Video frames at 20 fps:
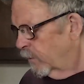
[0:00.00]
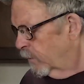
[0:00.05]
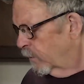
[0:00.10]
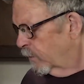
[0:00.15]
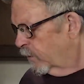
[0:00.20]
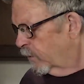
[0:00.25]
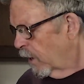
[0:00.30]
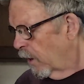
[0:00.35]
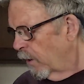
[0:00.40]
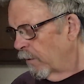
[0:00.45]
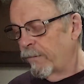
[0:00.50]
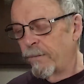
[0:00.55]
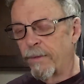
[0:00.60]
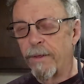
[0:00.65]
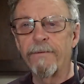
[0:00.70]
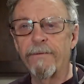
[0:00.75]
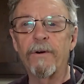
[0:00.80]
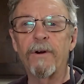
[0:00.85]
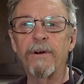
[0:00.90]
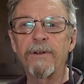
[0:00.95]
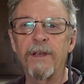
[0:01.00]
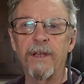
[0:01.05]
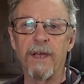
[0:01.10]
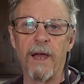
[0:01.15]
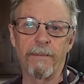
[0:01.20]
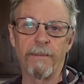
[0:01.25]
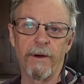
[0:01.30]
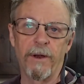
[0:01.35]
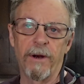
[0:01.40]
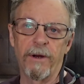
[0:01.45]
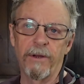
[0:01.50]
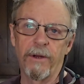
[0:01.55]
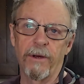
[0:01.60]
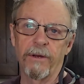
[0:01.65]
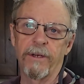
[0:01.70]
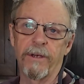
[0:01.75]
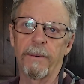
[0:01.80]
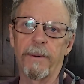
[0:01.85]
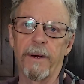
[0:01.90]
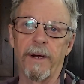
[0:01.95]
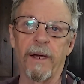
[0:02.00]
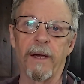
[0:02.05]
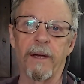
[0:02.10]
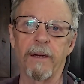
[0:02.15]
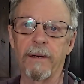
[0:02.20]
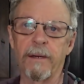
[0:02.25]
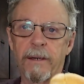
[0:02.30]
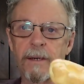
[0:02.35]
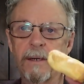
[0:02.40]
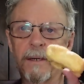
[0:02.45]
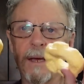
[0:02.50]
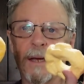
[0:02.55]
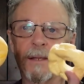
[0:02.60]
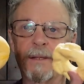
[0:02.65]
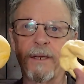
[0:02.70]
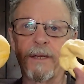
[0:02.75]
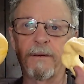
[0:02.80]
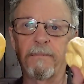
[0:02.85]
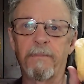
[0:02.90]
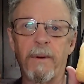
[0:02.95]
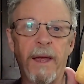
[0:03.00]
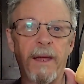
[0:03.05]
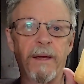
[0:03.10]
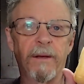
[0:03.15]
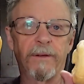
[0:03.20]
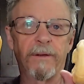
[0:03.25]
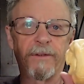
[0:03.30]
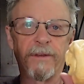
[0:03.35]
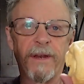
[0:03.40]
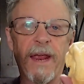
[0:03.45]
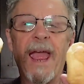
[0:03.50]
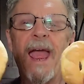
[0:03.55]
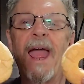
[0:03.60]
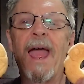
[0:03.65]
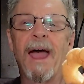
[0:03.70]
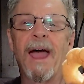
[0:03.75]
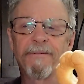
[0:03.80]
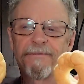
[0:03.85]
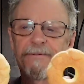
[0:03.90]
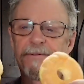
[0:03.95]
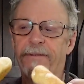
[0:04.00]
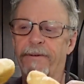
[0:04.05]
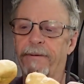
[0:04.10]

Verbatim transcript: So the first thing I'm going to do is I'm going to cut these bagels in half.